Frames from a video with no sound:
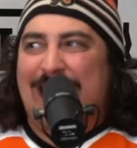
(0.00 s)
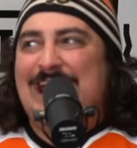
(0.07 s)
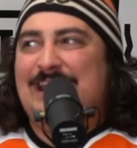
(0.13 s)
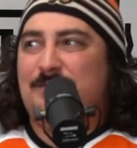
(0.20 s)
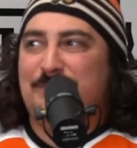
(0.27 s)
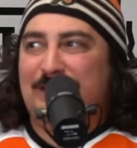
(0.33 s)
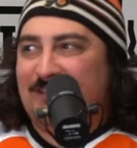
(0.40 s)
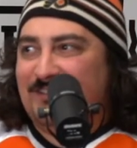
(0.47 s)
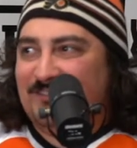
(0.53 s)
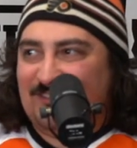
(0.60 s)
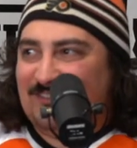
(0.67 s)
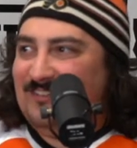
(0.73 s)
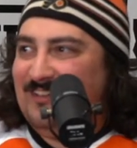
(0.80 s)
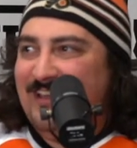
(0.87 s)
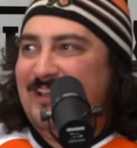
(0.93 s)

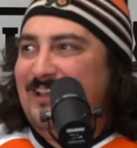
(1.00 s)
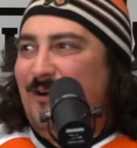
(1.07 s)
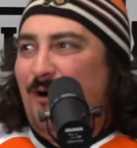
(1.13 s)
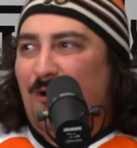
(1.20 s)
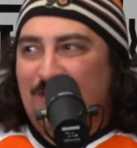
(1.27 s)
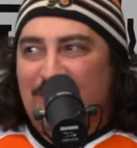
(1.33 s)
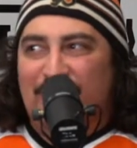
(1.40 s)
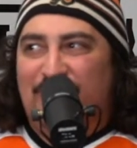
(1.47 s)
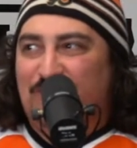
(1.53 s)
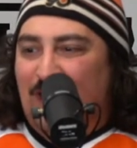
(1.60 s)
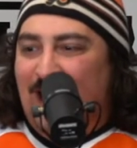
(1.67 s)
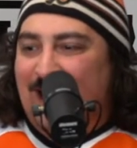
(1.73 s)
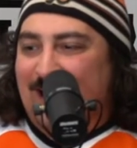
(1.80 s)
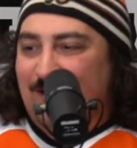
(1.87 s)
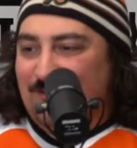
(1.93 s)
enemies on the
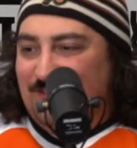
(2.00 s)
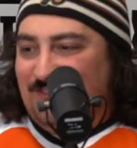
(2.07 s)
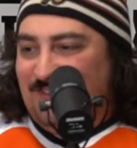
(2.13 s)
Flyers?